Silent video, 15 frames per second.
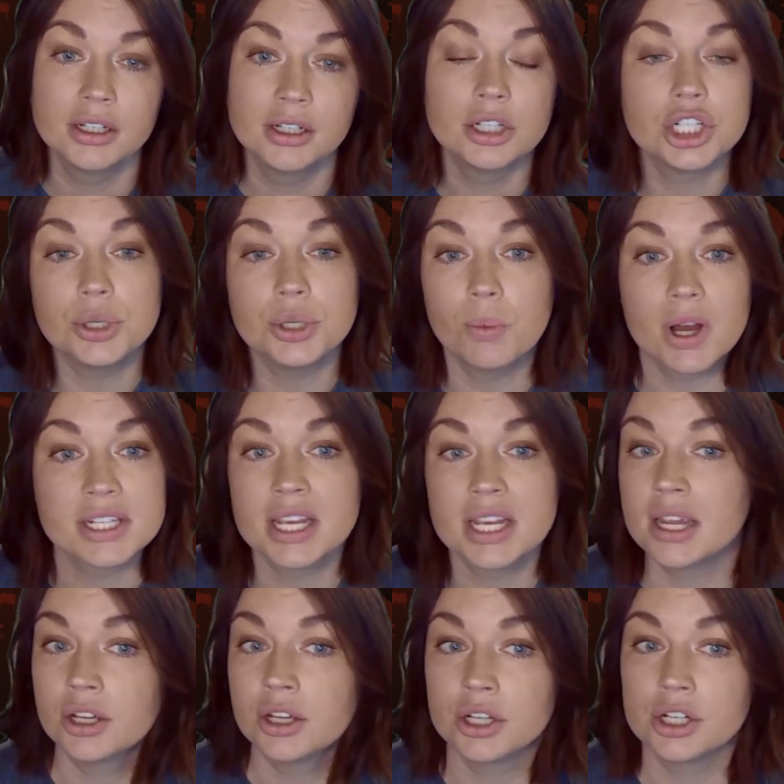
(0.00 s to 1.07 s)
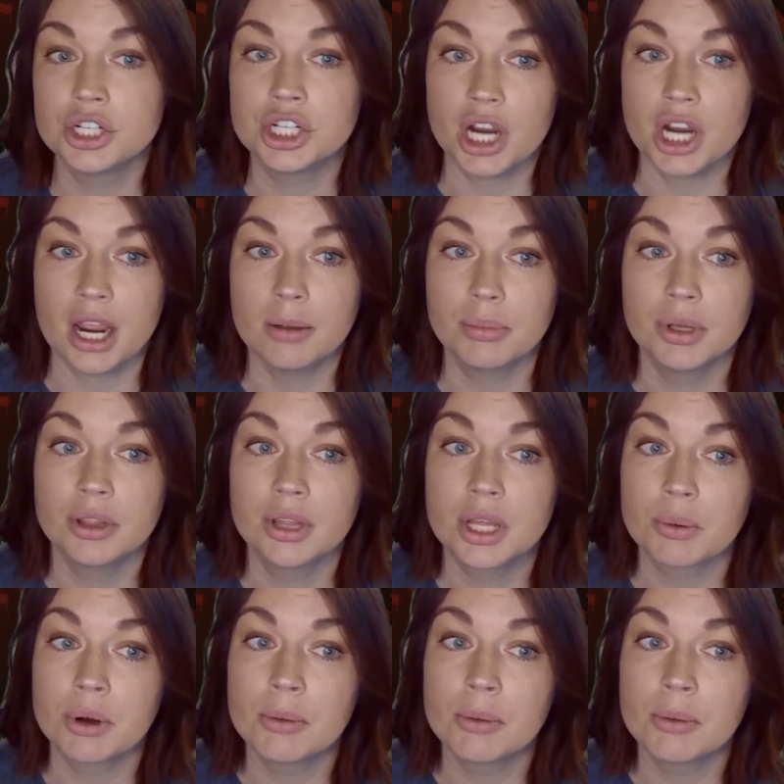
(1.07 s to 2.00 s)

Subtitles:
She wasn't in good shape. There were